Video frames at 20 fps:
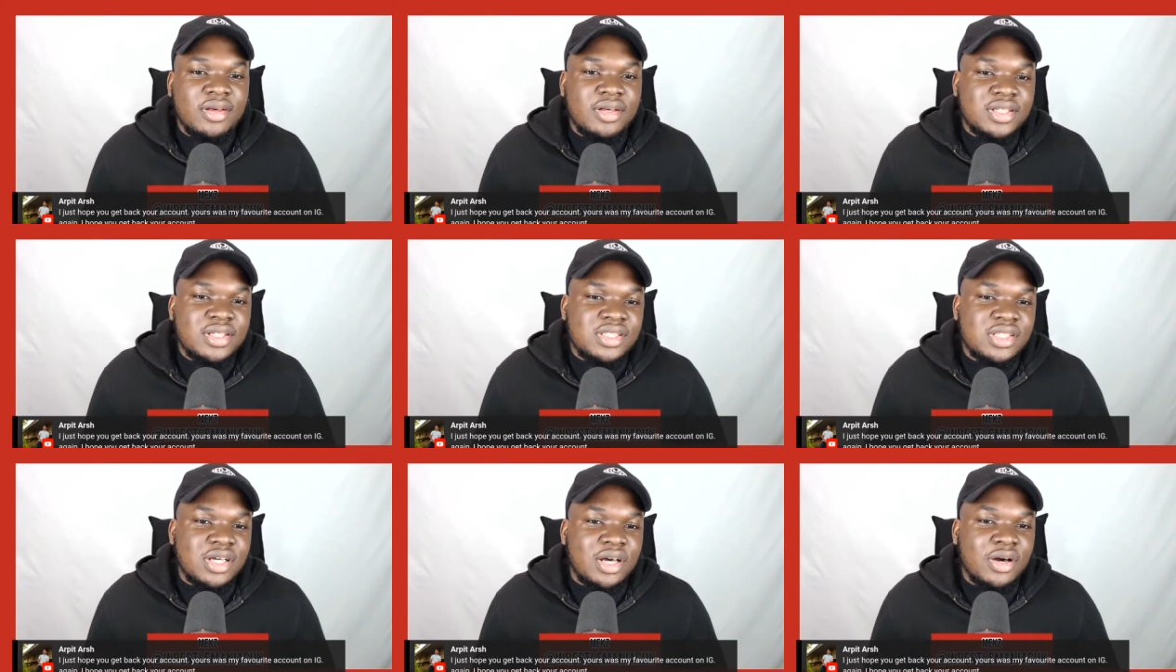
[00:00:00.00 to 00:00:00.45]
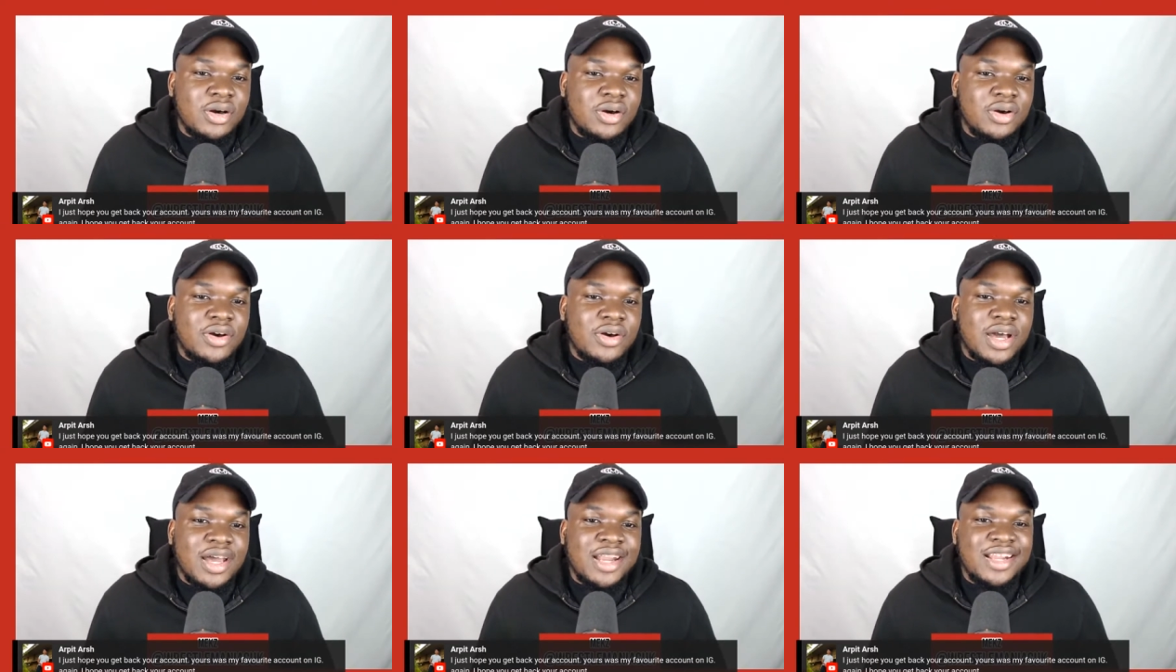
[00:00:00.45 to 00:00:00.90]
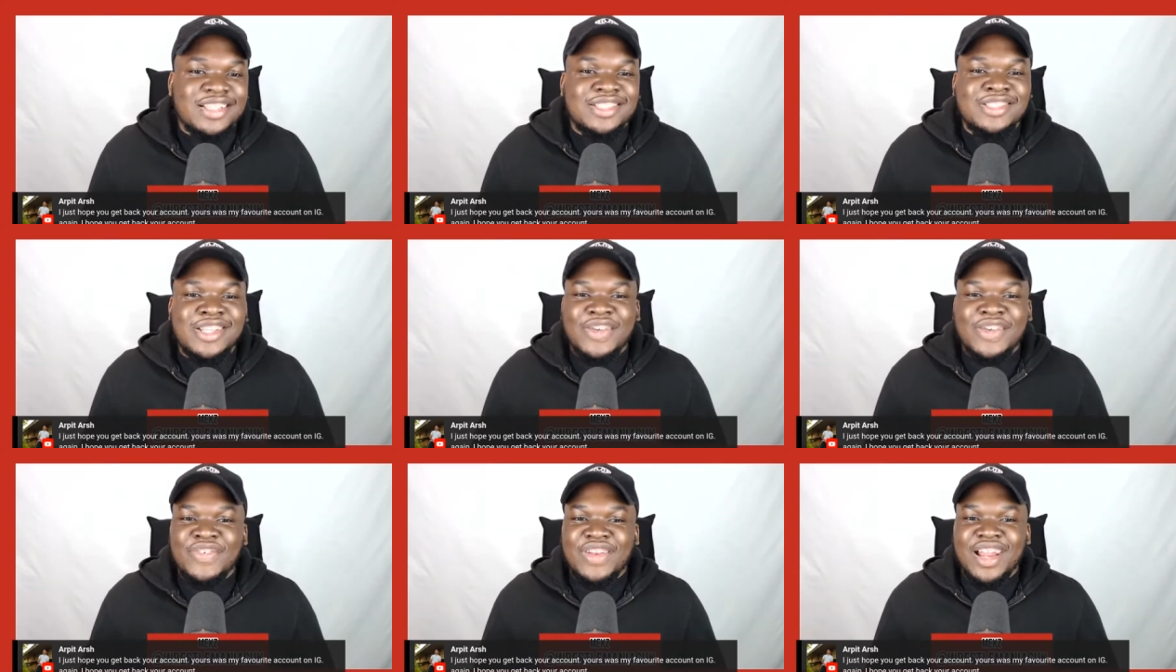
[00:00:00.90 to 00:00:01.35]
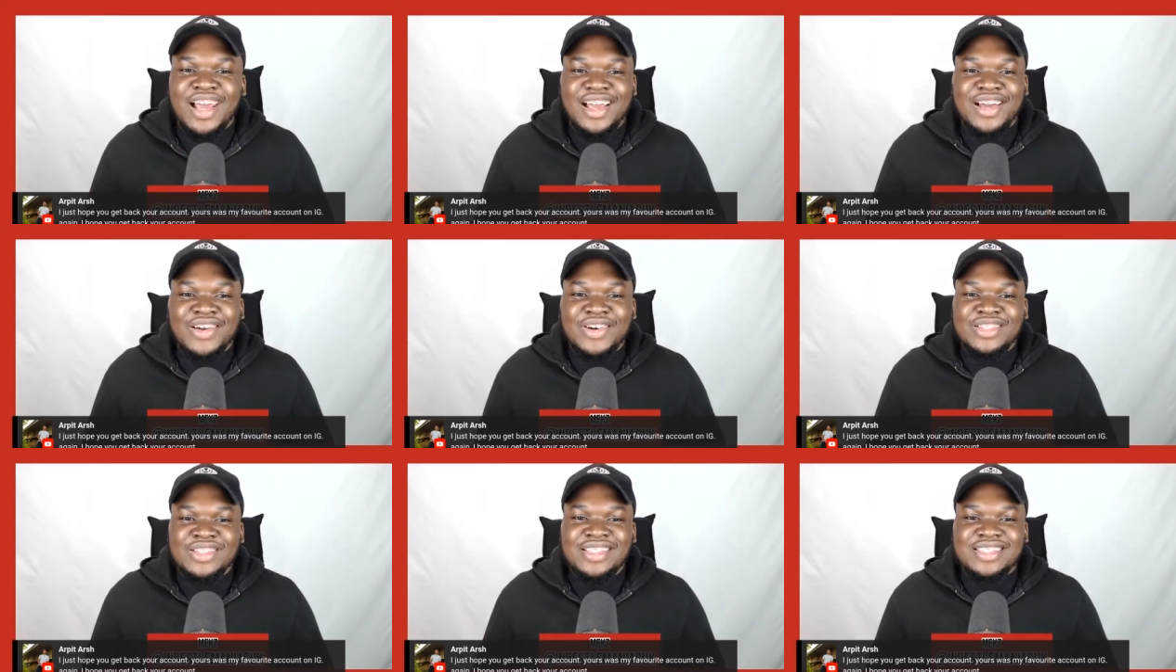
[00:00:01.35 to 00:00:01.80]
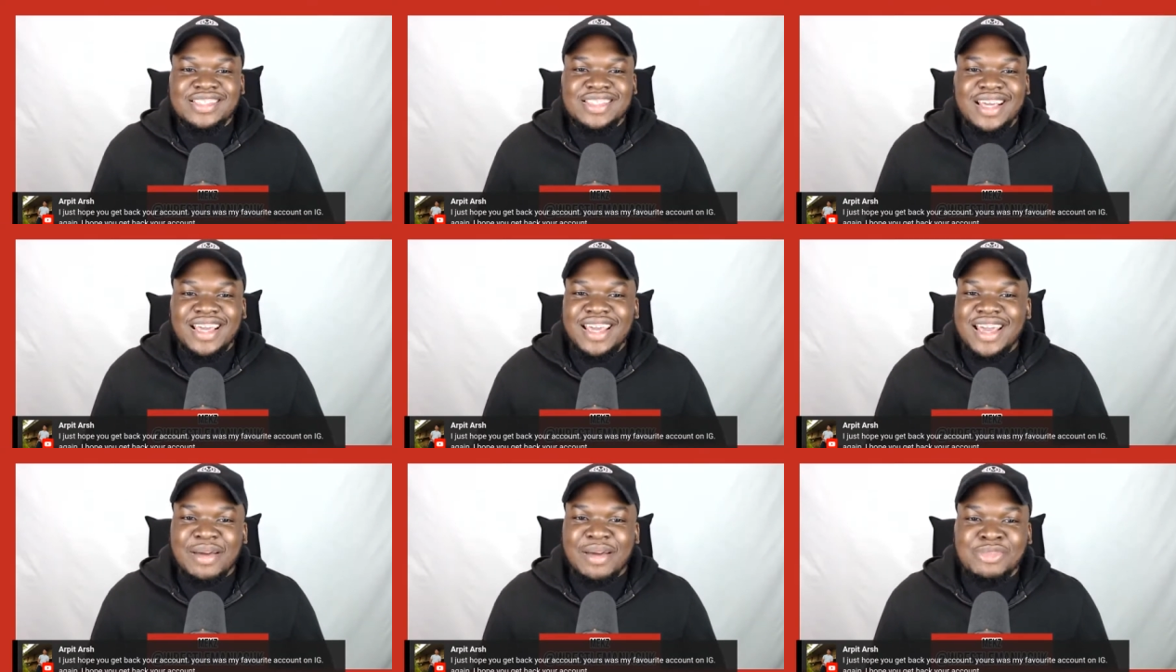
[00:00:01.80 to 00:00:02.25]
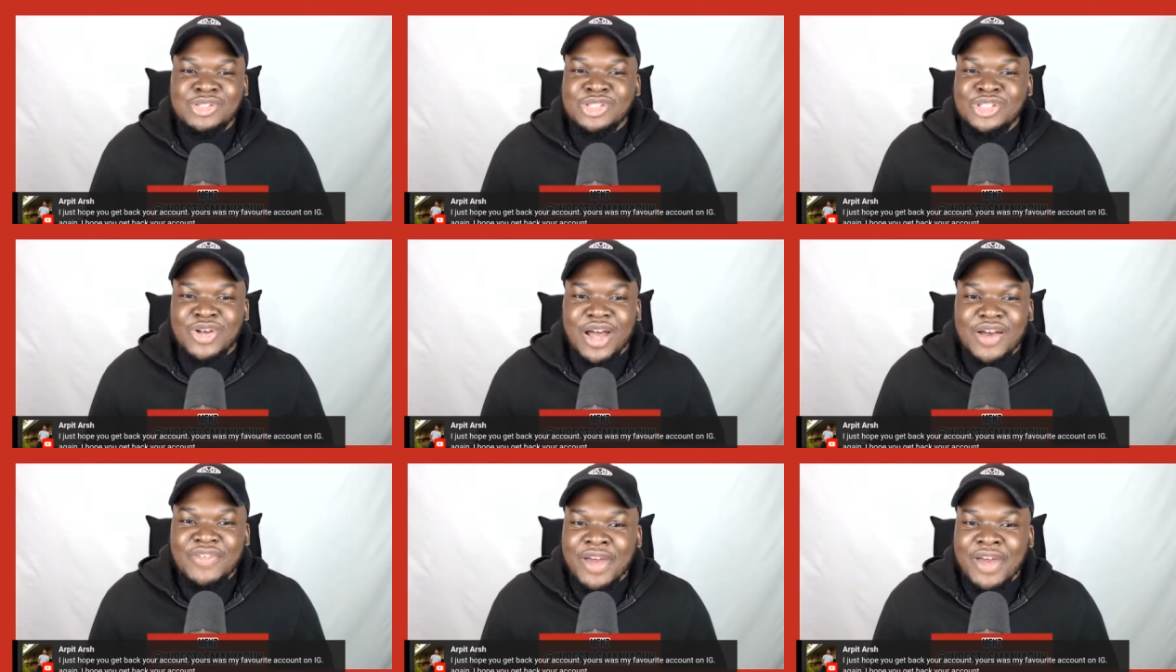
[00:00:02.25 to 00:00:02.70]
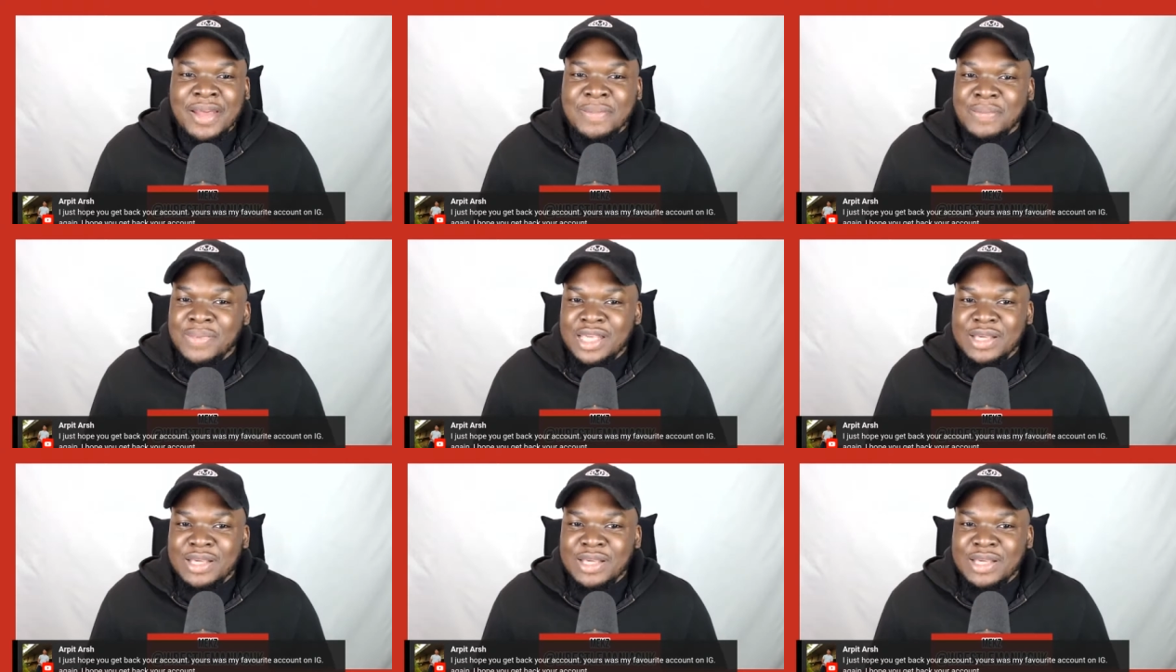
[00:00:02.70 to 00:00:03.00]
So, and it's not even like I got to say, I'm sure I've had